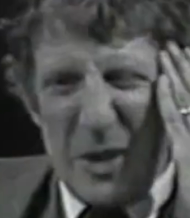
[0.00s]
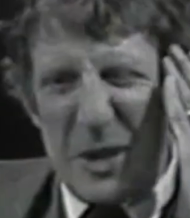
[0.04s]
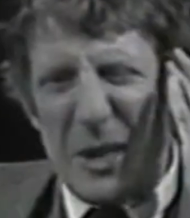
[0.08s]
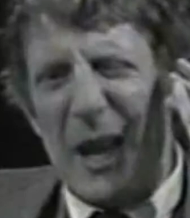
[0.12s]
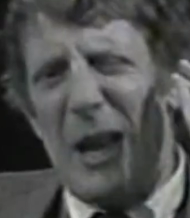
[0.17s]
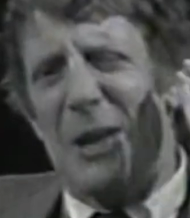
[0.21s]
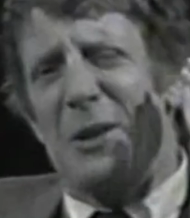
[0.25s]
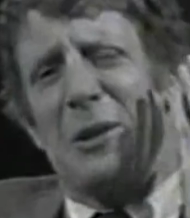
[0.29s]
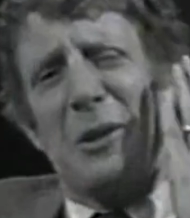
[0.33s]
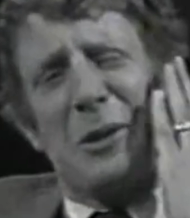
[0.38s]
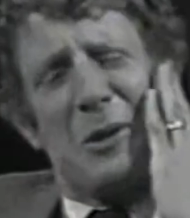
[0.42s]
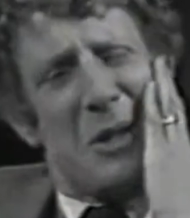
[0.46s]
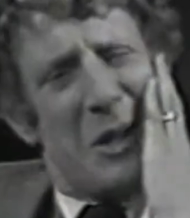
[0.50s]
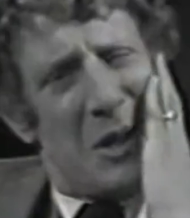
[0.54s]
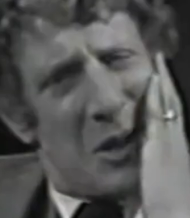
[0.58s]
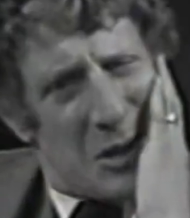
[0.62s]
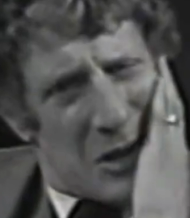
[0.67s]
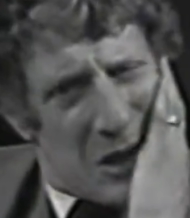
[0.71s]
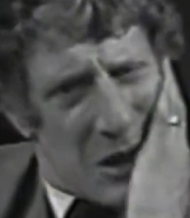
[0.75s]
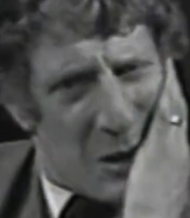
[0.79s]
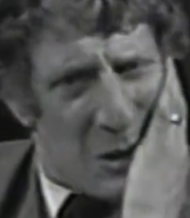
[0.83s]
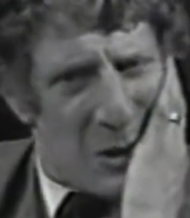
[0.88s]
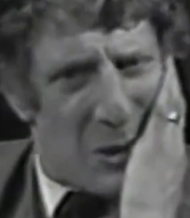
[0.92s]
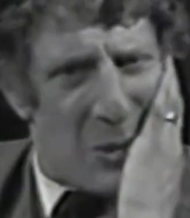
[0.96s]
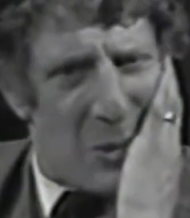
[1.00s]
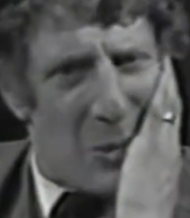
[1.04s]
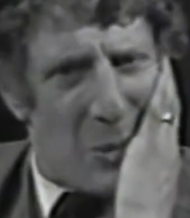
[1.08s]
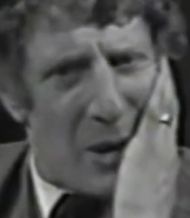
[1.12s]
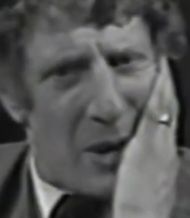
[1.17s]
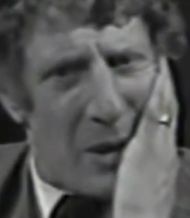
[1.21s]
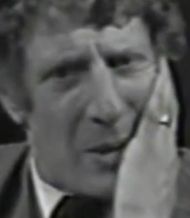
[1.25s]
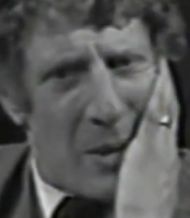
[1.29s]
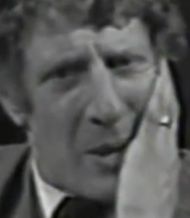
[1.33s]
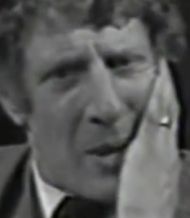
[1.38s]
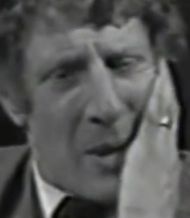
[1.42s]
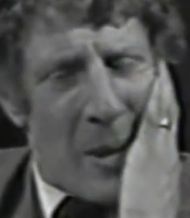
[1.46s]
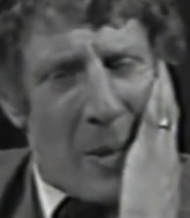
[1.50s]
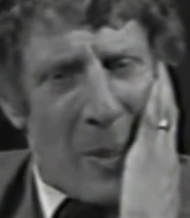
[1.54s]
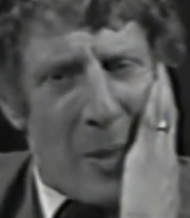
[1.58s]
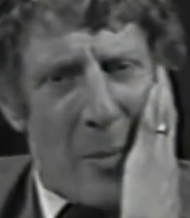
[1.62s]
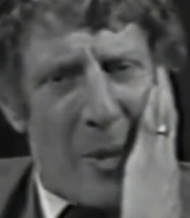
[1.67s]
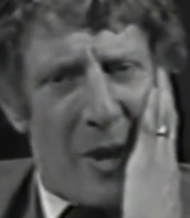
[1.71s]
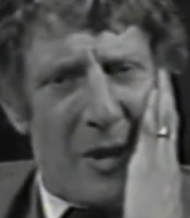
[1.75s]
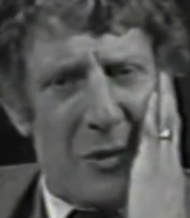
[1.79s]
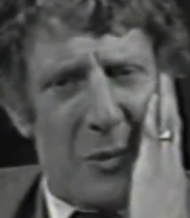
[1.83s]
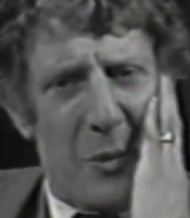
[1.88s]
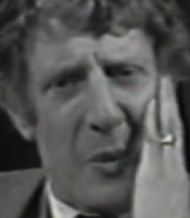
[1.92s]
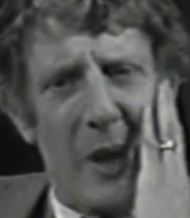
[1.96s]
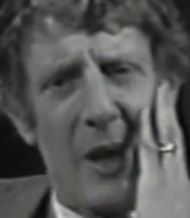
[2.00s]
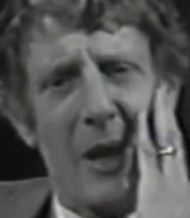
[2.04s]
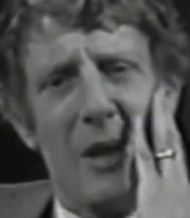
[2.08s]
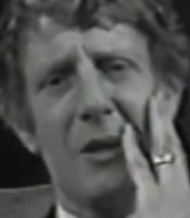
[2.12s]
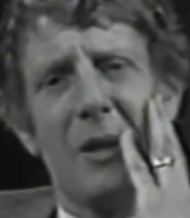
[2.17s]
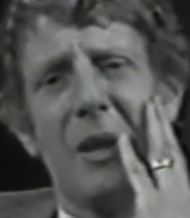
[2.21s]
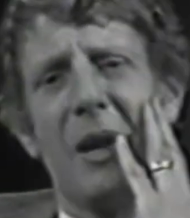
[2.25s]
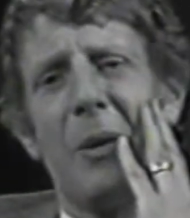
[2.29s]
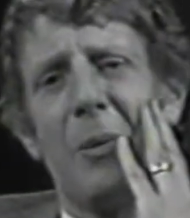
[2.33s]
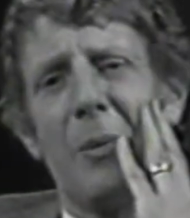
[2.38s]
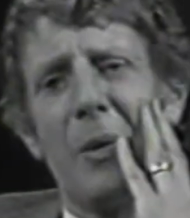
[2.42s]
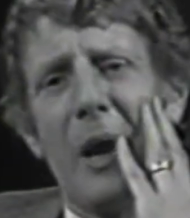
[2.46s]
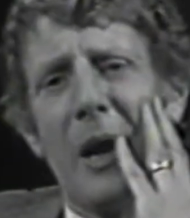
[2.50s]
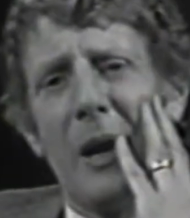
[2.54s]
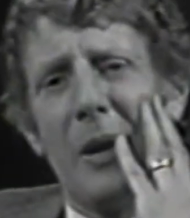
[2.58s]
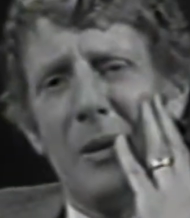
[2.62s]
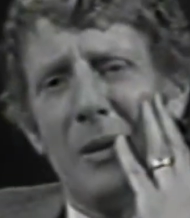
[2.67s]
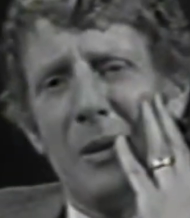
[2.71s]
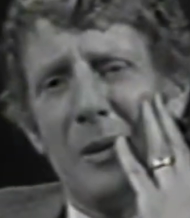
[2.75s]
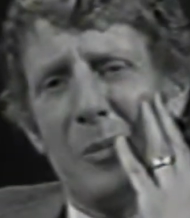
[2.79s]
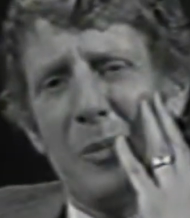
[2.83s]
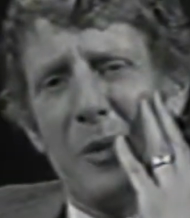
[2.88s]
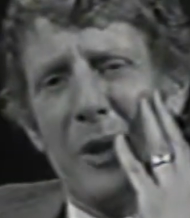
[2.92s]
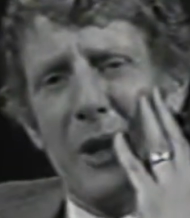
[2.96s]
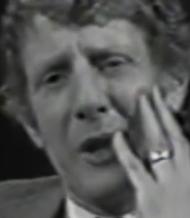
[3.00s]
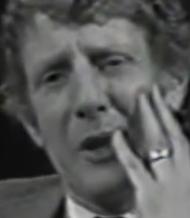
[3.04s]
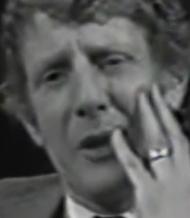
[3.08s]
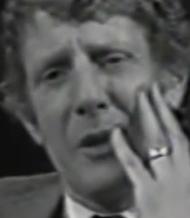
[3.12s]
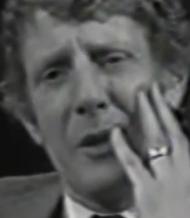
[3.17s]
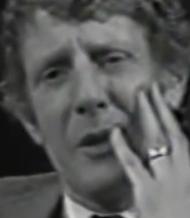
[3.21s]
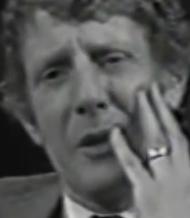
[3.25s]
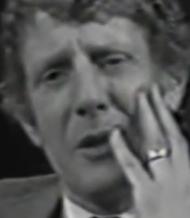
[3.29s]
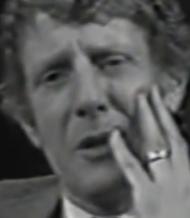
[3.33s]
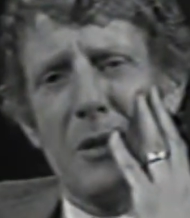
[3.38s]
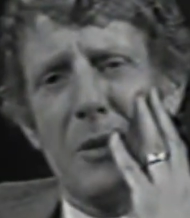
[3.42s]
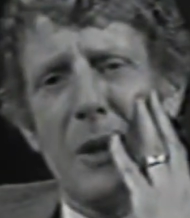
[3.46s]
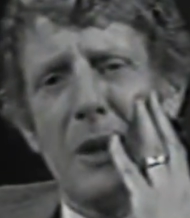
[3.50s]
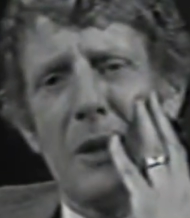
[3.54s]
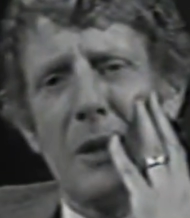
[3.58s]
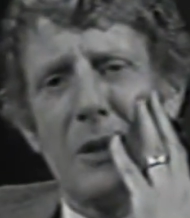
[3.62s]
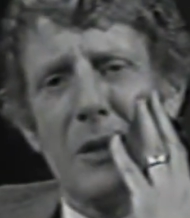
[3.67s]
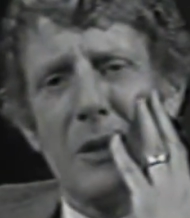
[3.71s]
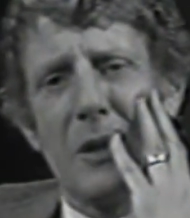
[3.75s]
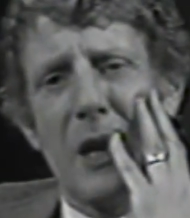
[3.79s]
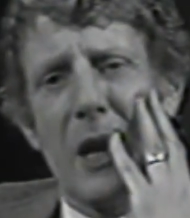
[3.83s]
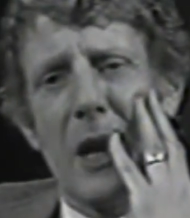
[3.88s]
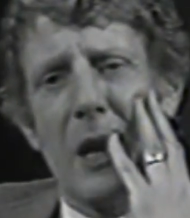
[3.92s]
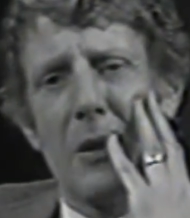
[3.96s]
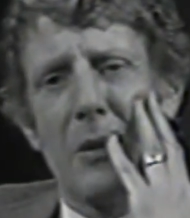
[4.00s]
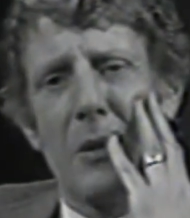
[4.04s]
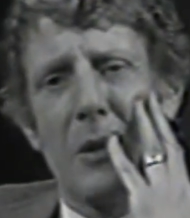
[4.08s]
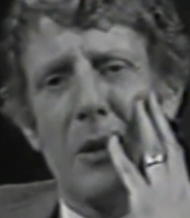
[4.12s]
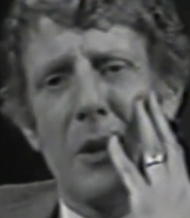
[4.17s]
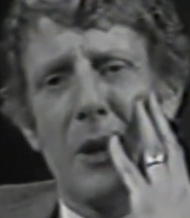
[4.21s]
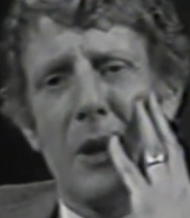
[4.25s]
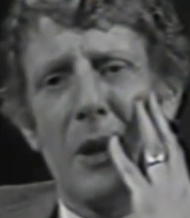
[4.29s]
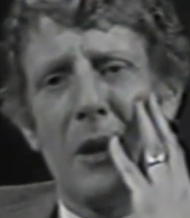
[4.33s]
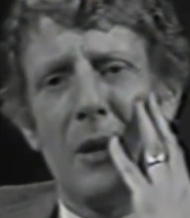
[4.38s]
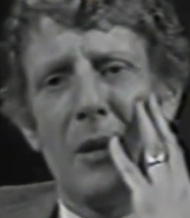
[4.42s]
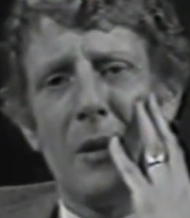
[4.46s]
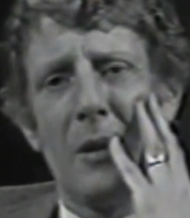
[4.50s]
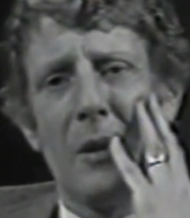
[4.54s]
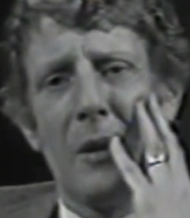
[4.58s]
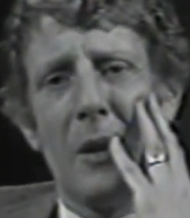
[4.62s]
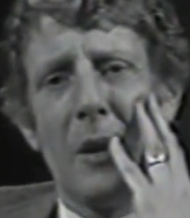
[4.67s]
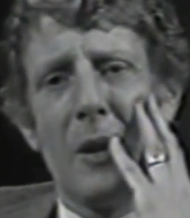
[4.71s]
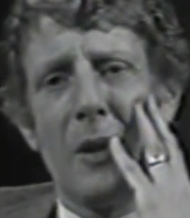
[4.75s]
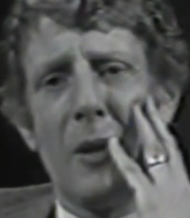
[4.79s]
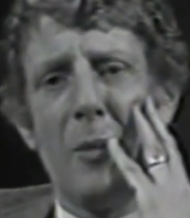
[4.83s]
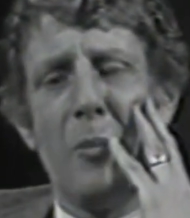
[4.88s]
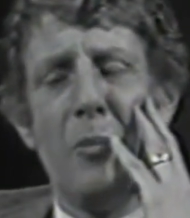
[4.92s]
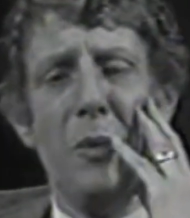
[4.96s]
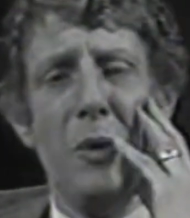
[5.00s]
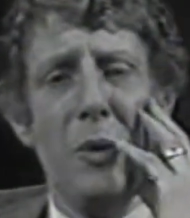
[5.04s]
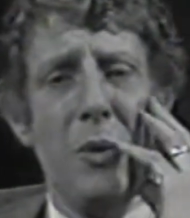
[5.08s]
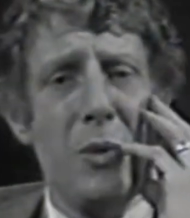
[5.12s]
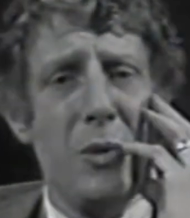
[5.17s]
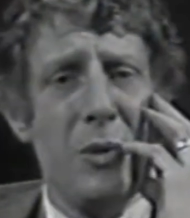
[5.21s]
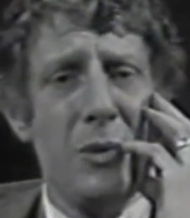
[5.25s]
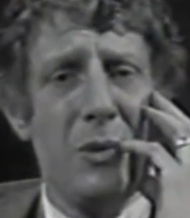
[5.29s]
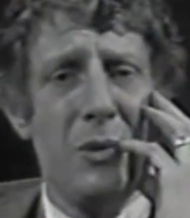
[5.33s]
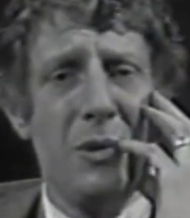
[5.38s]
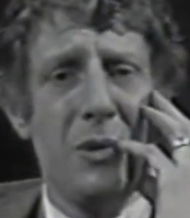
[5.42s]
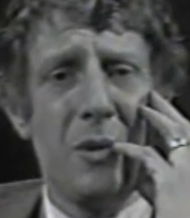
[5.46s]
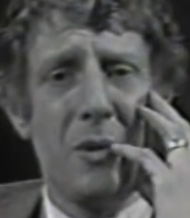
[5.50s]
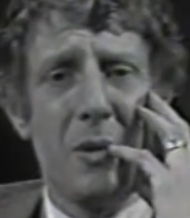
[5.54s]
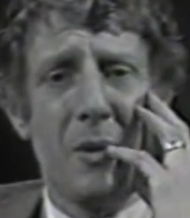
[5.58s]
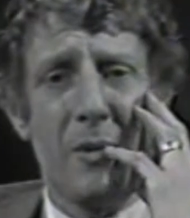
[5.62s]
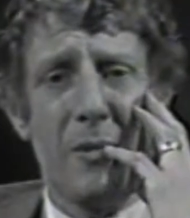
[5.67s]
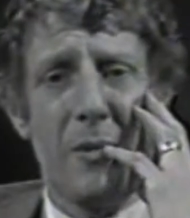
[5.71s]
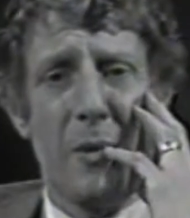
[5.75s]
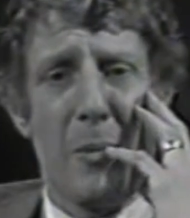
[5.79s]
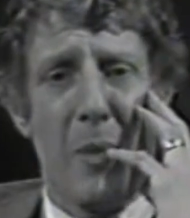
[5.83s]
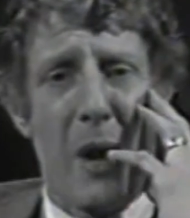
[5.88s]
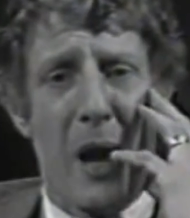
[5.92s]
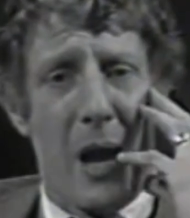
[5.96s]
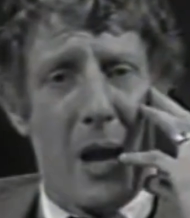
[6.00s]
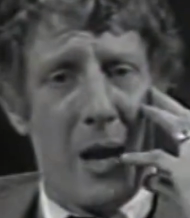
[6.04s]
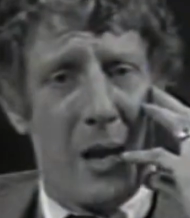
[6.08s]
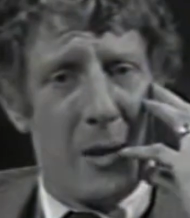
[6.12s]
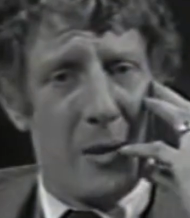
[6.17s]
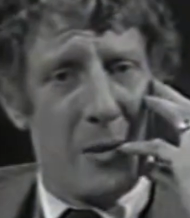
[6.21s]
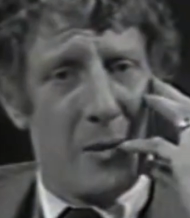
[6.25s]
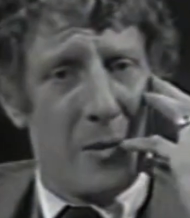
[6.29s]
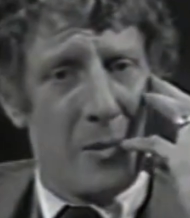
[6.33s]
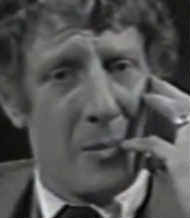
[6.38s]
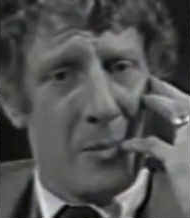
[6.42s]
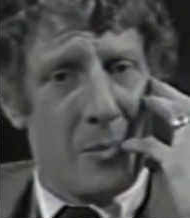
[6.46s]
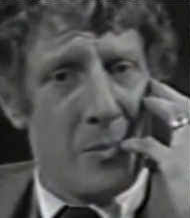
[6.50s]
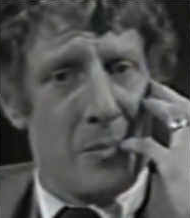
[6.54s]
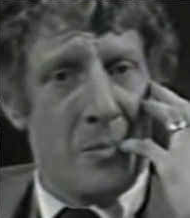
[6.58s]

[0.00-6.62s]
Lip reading: his letters, he says that the best way to get round depression is to understand that they are the moods of the mind,